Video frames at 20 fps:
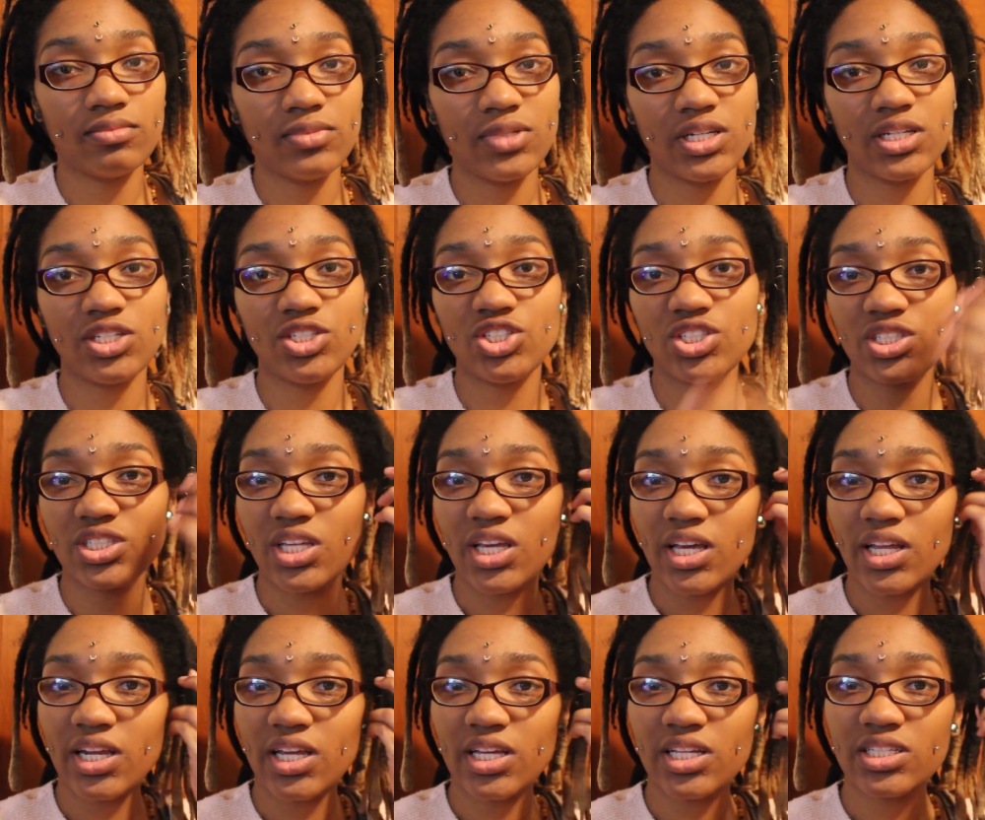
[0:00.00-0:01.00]
it can just
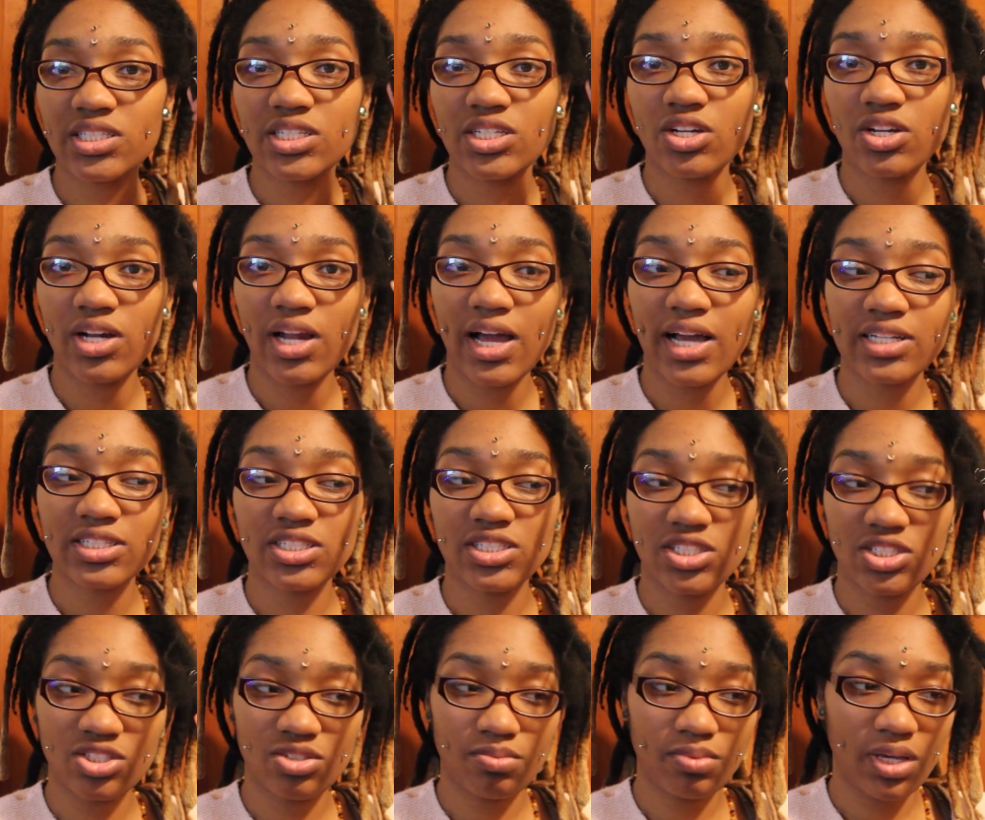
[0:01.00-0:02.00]
get into your locks,
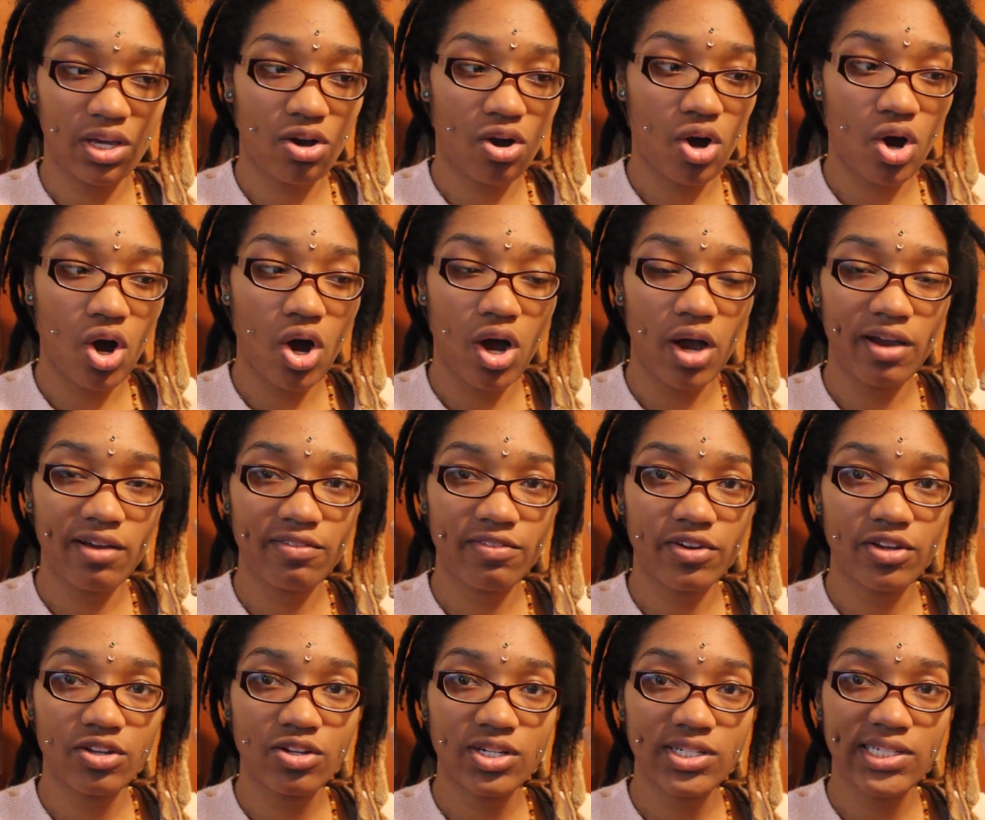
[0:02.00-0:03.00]
and it'll be hard
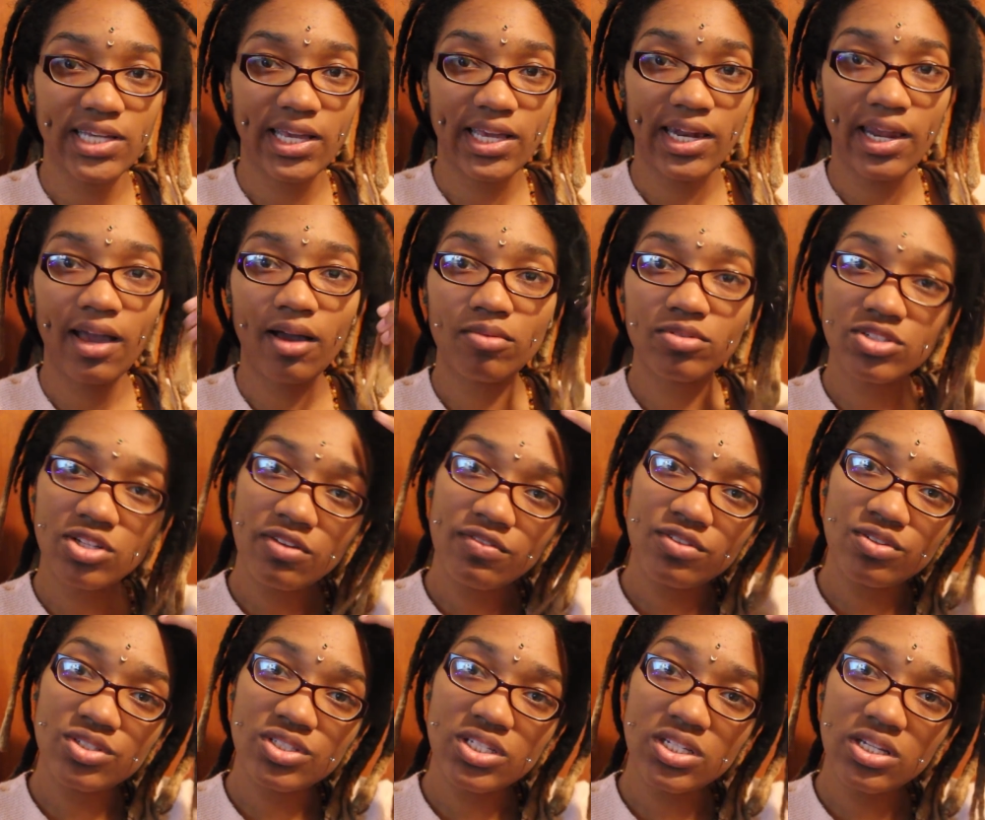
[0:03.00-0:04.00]
for you to take it out. So if
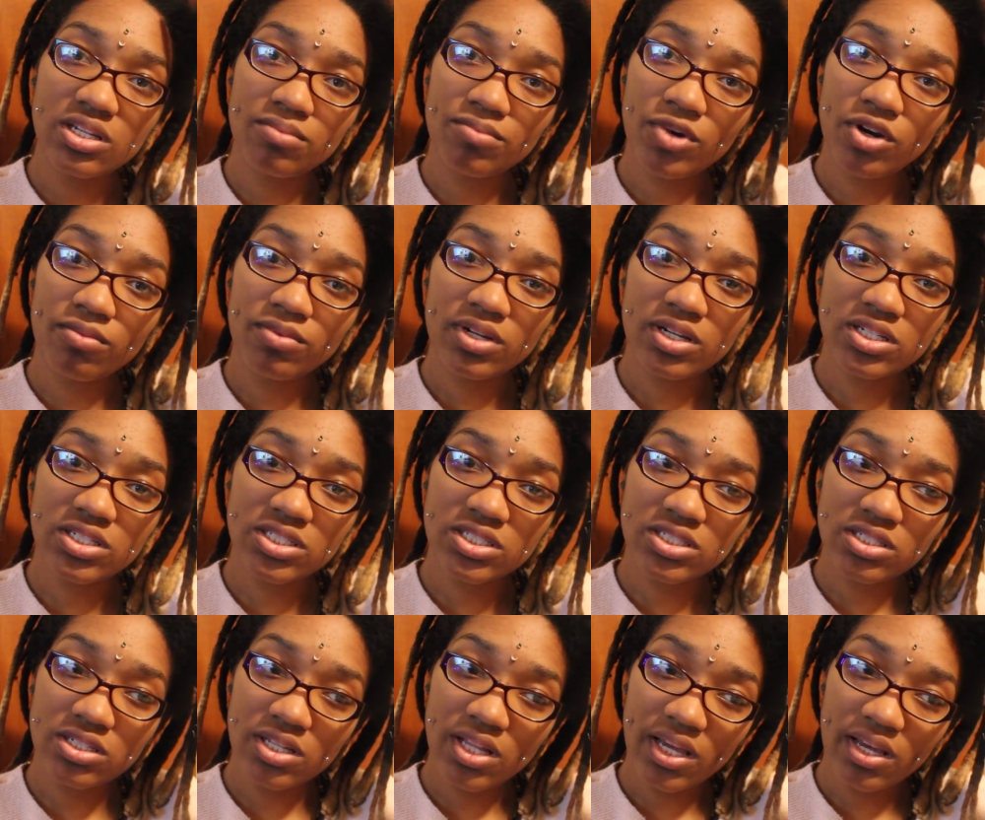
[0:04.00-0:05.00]
you see the moment
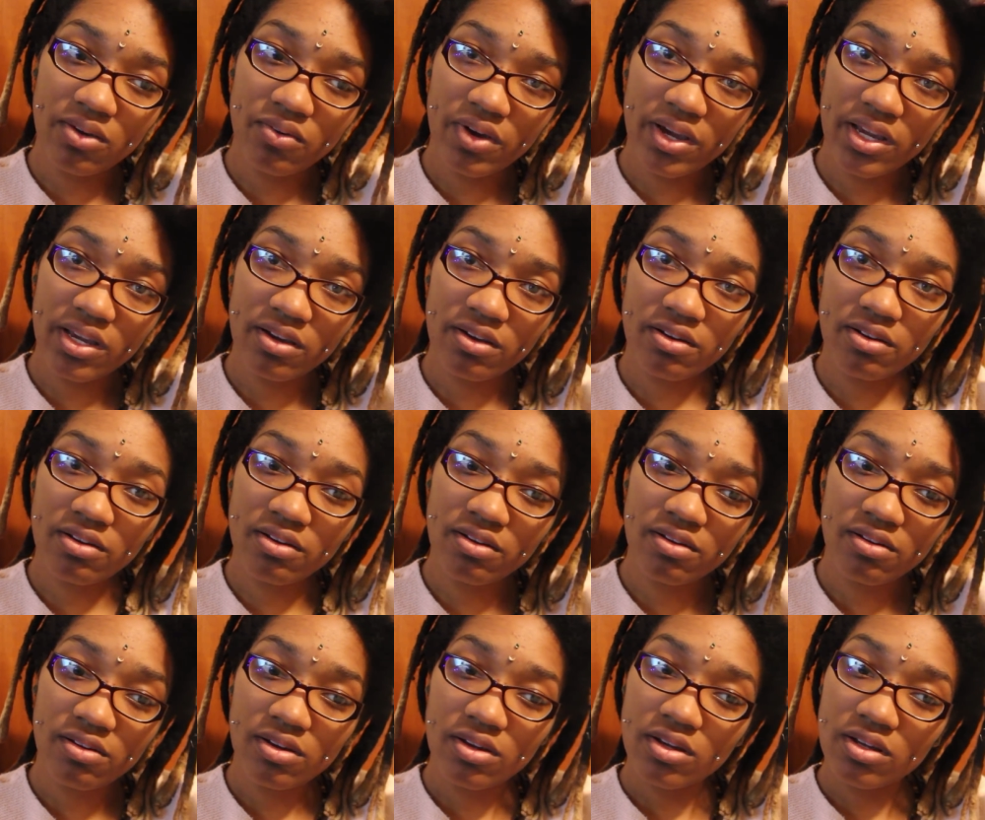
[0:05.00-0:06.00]
is like right here,
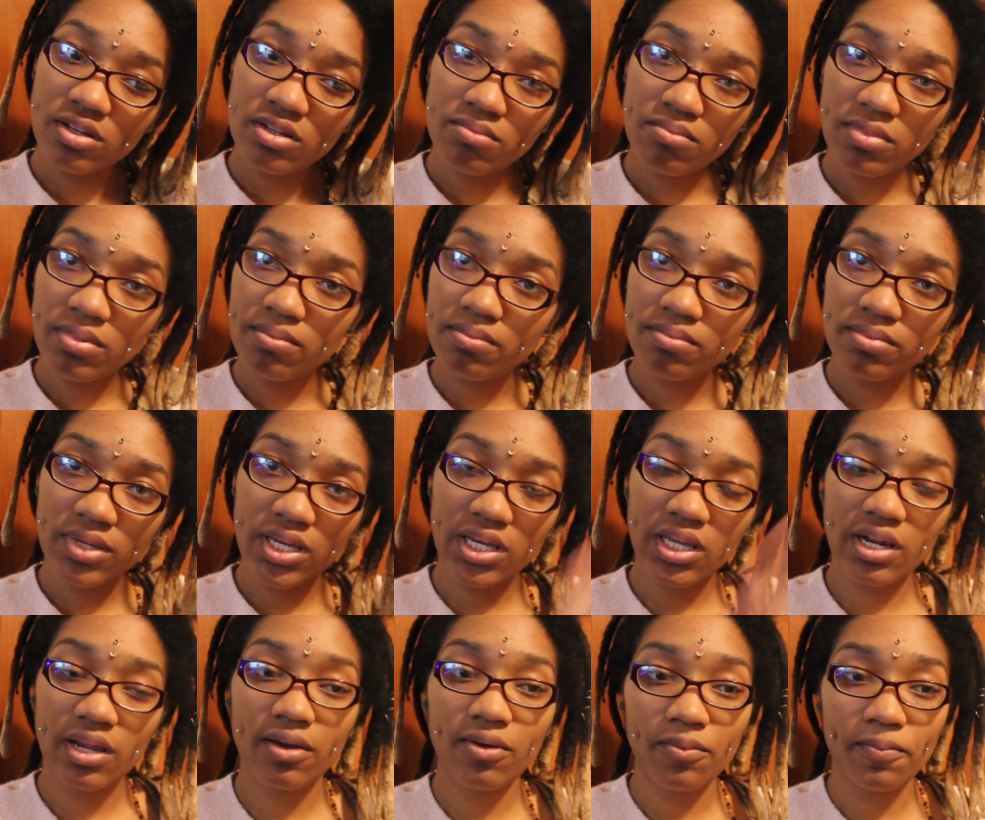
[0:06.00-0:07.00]
pick
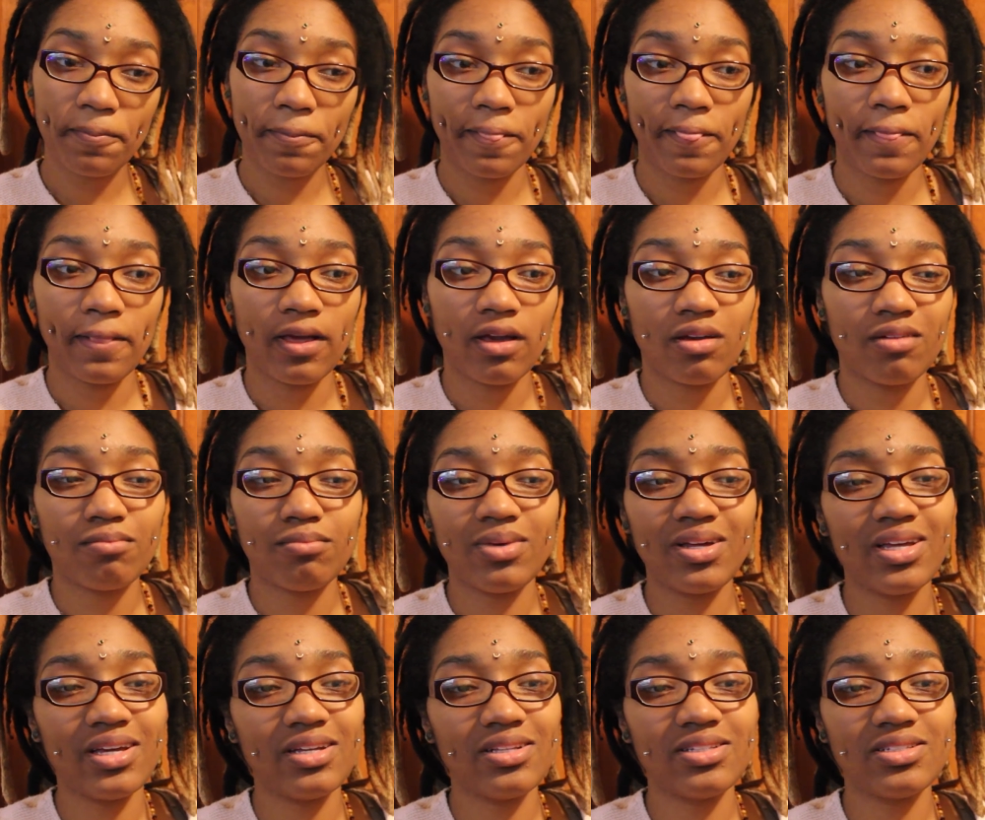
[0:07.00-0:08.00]
it out.
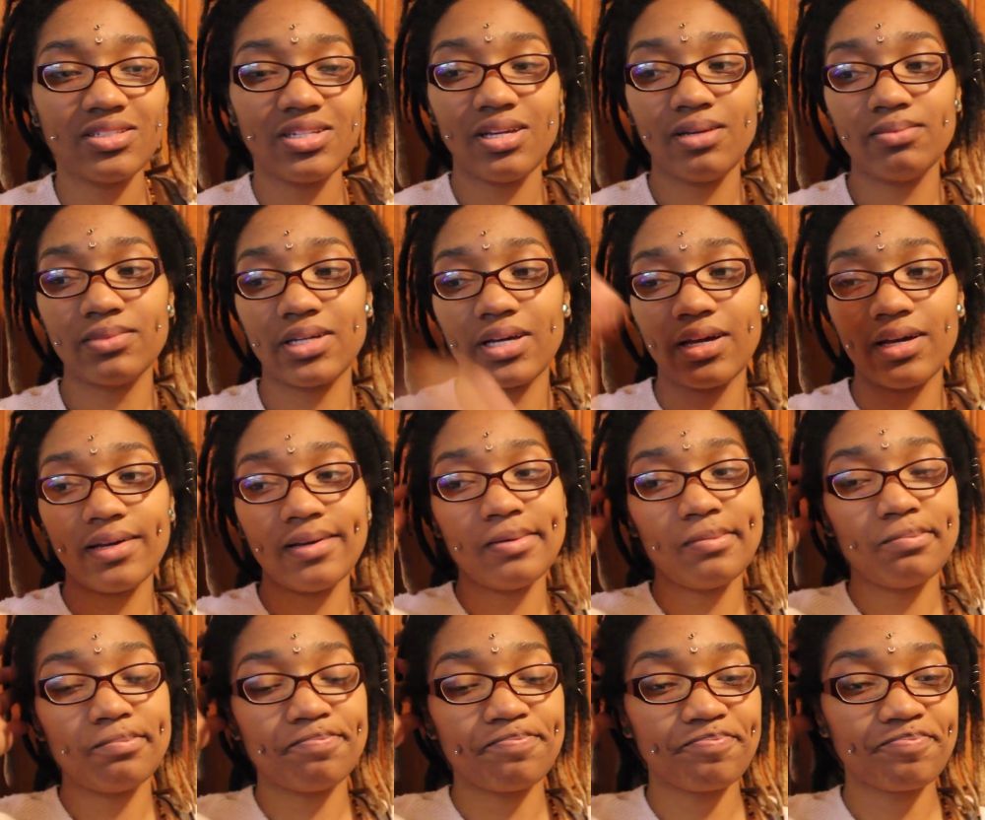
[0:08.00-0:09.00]
But at the same time,